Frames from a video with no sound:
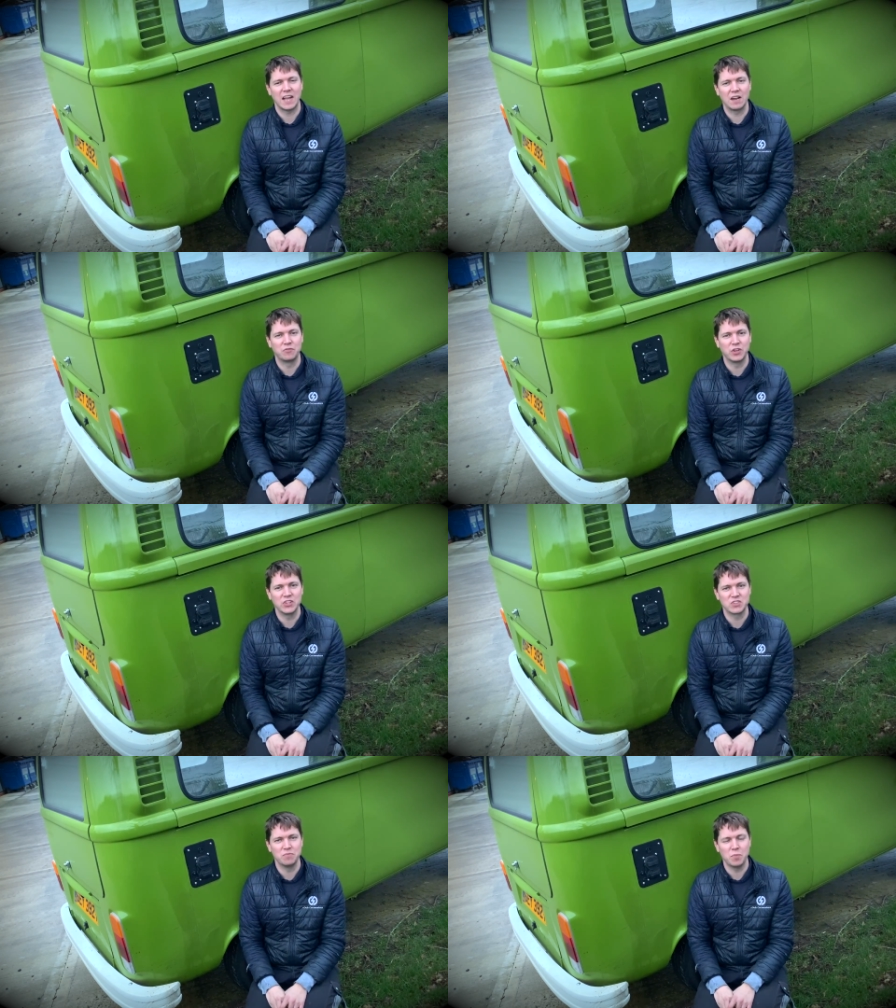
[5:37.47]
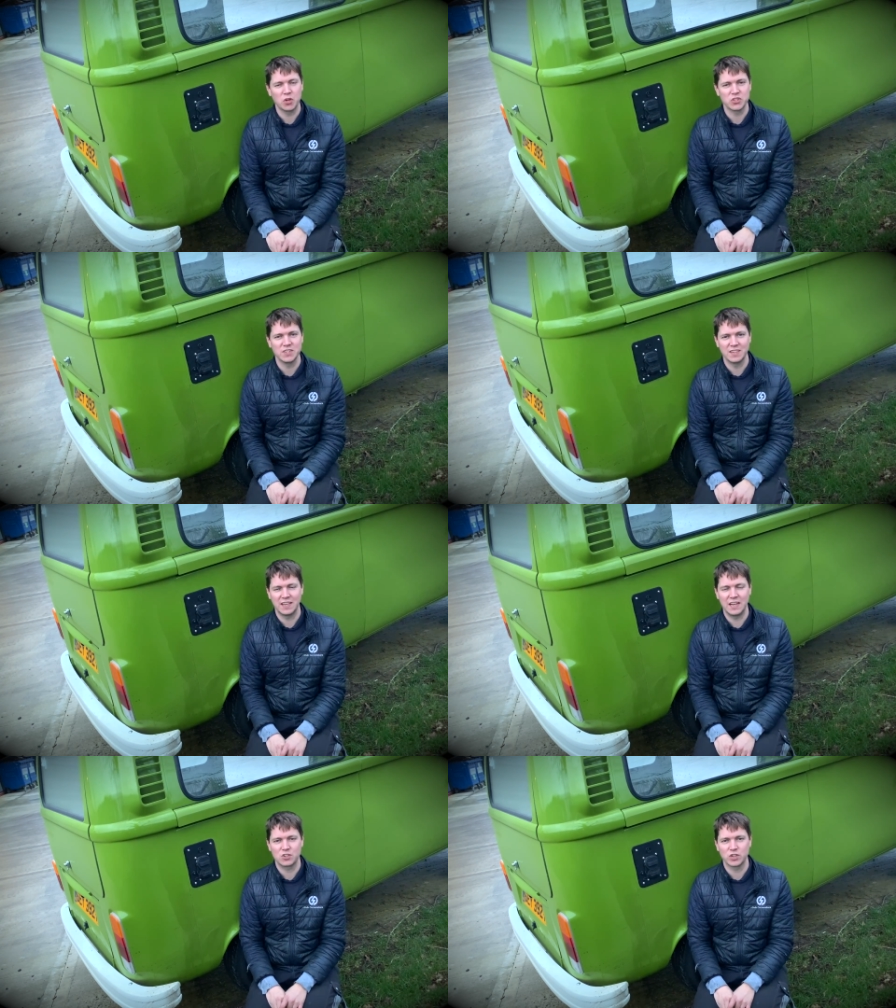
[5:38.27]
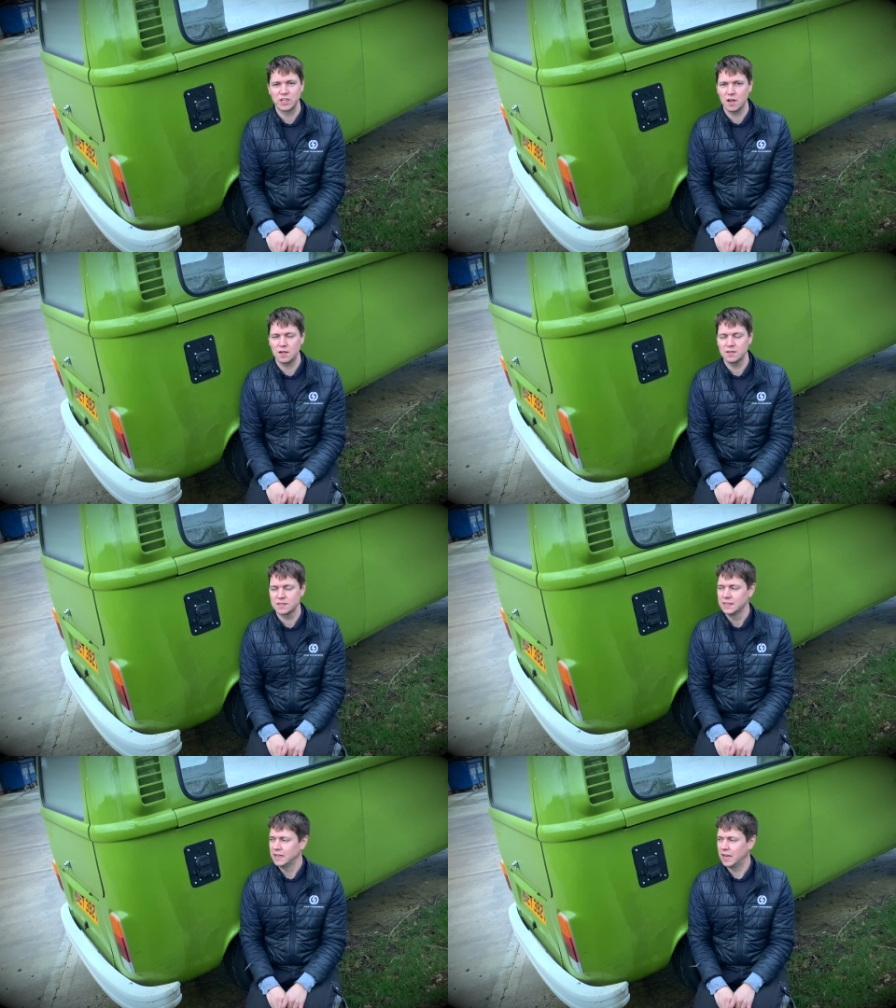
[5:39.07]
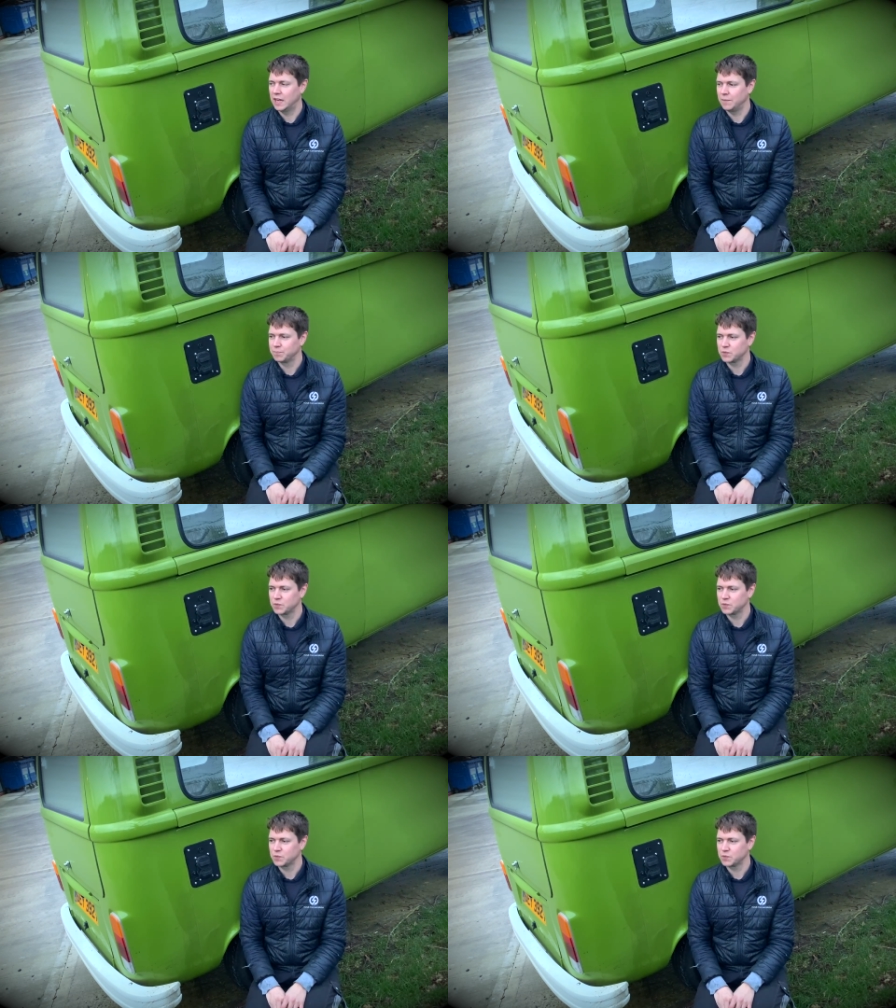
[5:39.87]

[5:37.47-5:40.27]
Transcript: adverts of modern electric cars. So